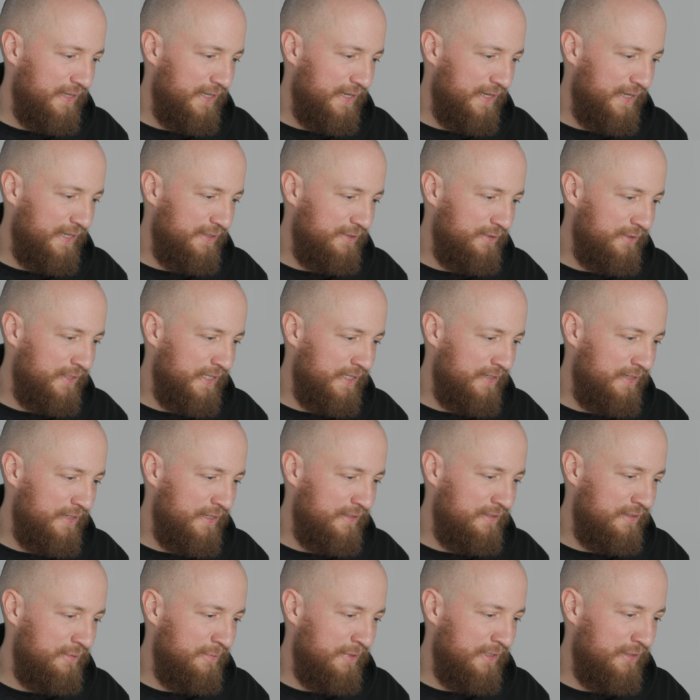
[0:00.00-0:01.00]
and you get an
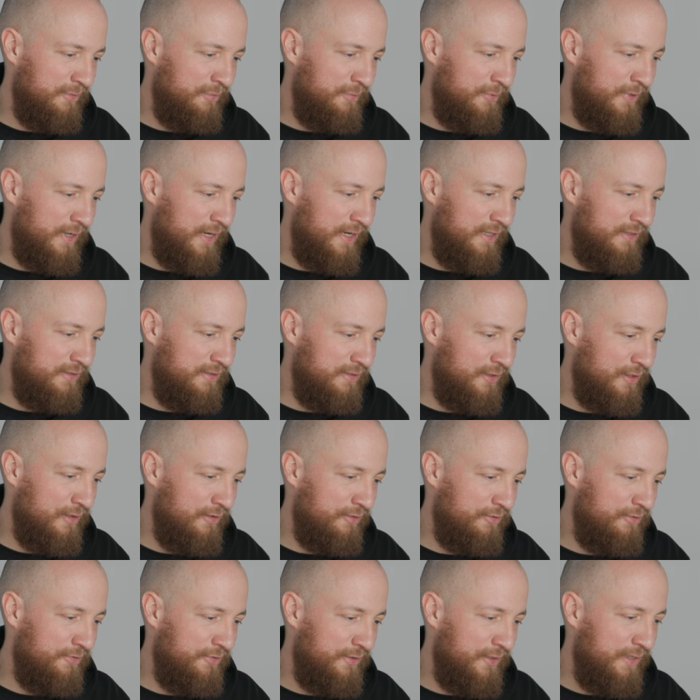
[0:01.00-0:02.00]
estimated price
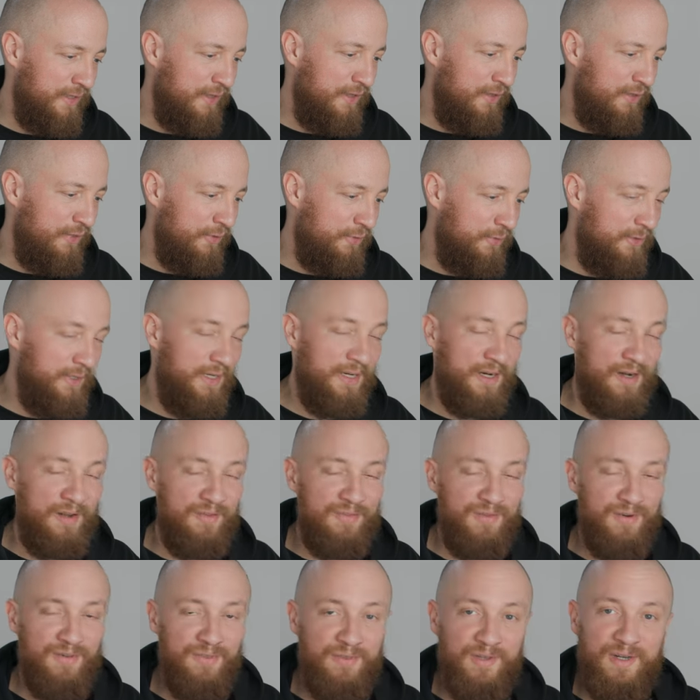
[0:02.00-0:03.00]
of
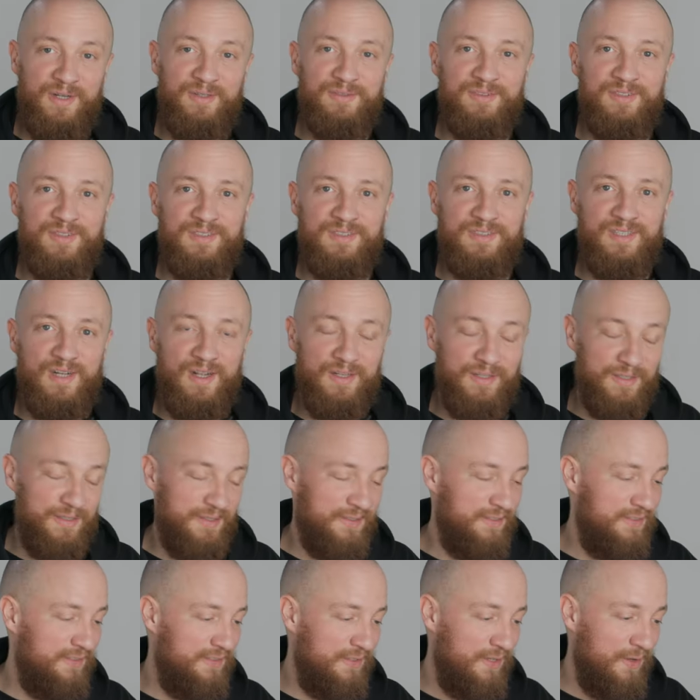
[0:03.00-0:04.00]

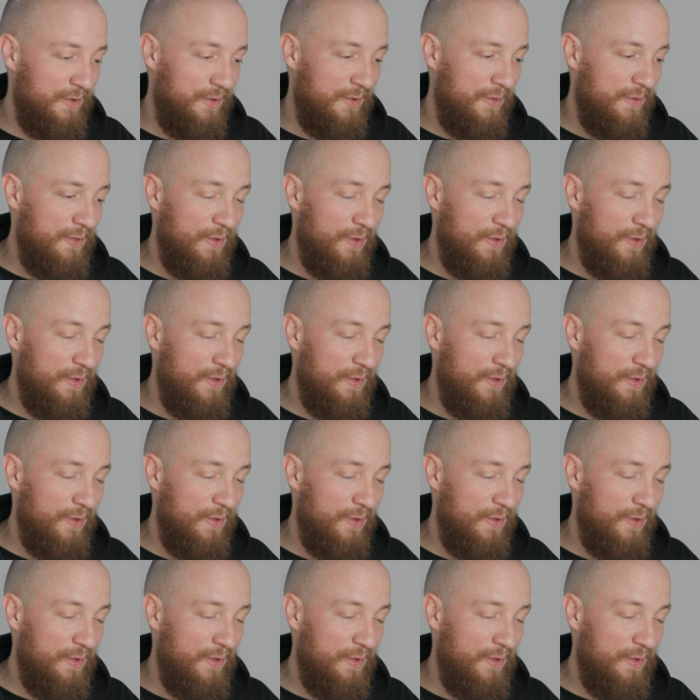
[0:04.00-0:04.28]
$300,000.